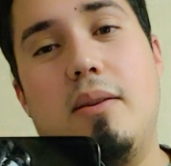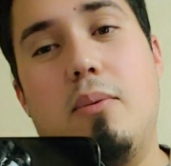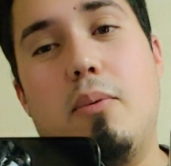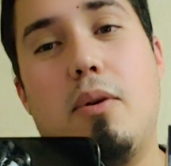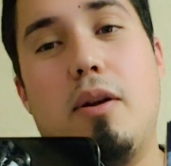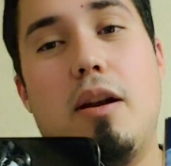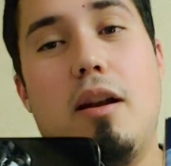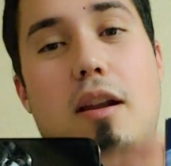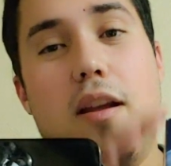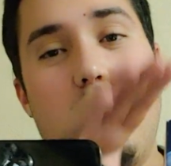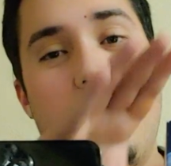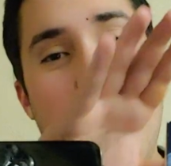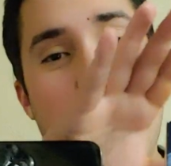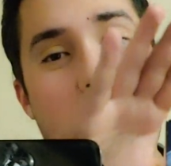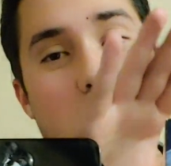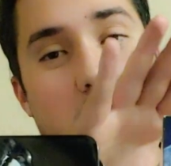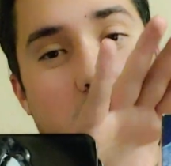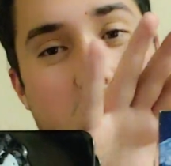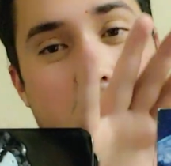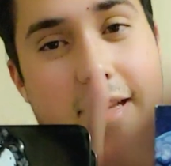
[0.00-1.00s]
about
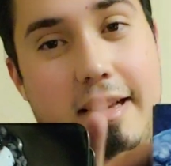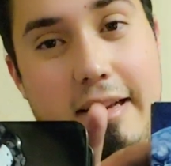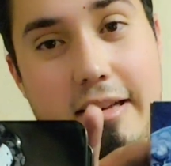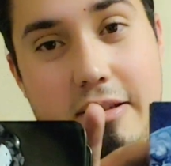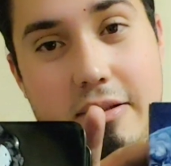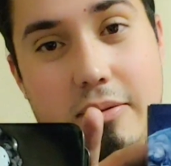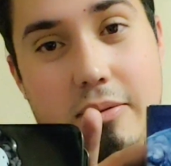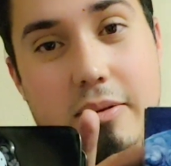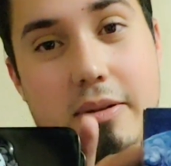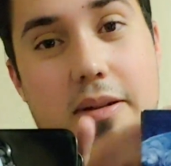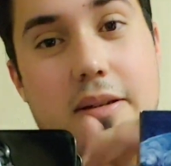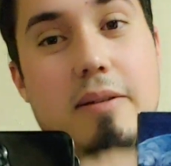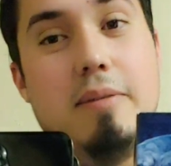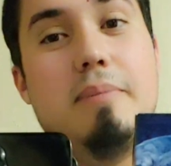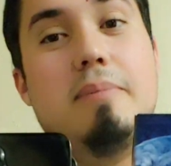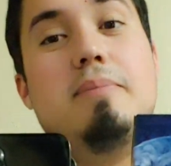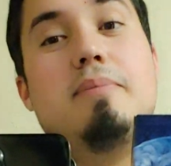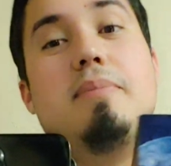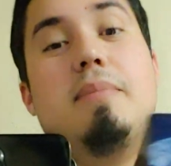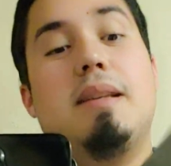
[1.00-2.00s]
this one is
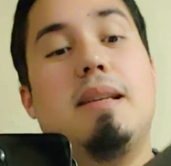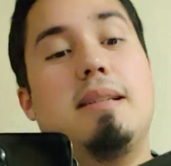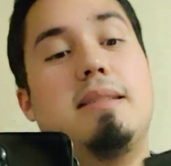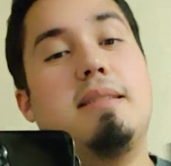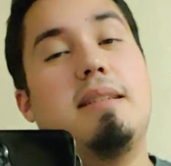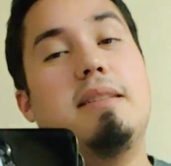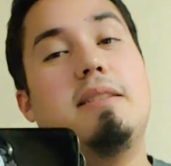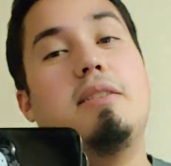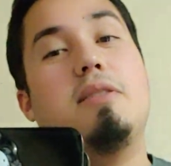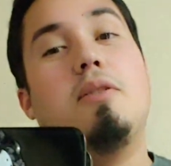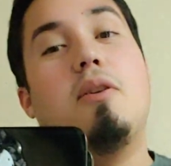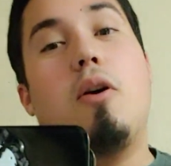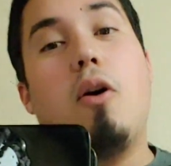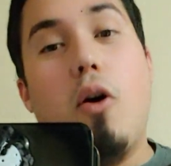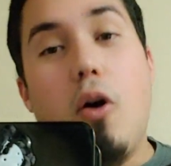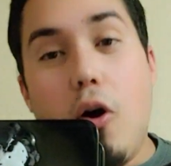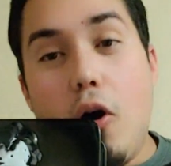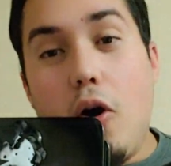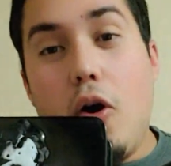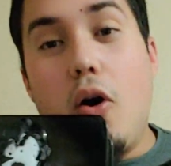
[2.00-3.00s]
that they're all
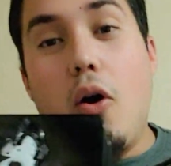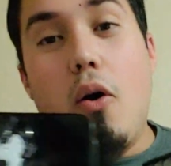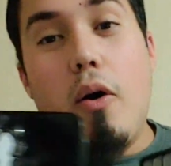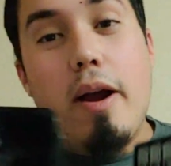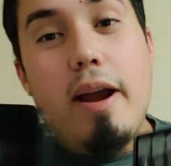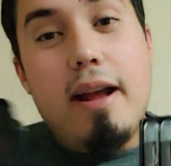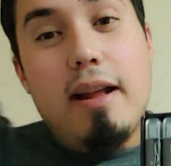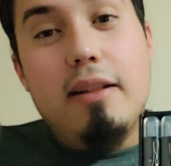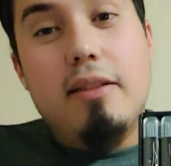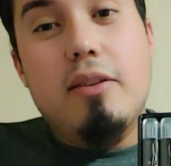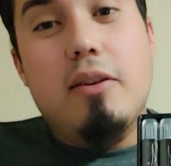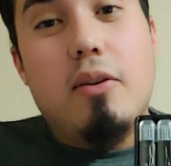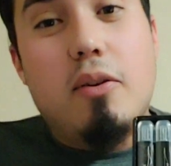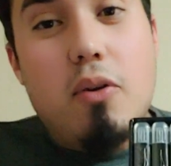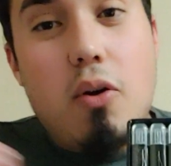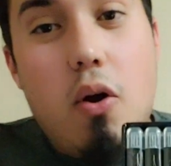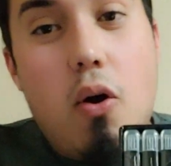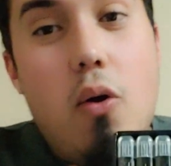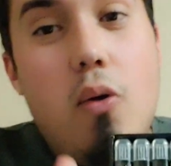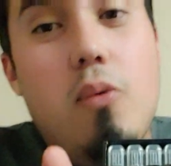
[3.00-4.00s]
in their
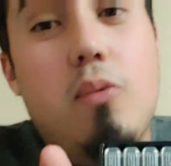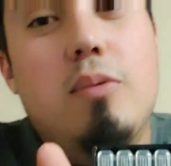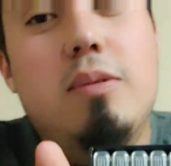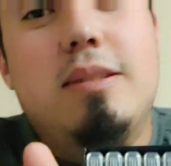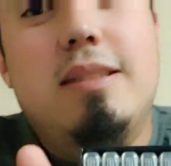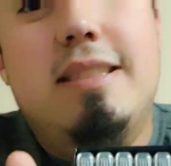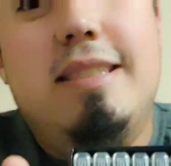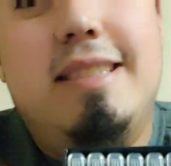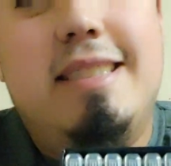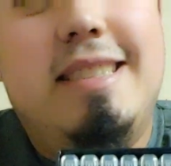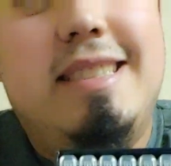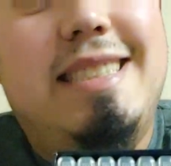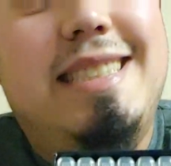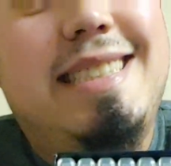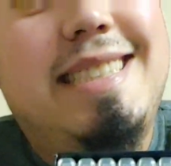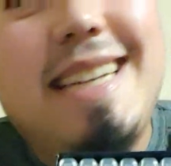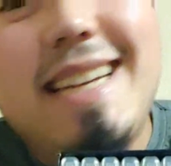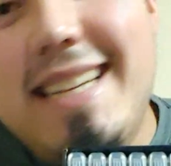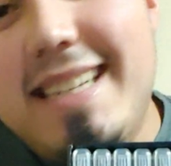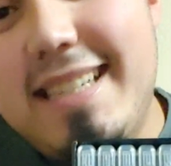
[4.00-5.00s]
own disc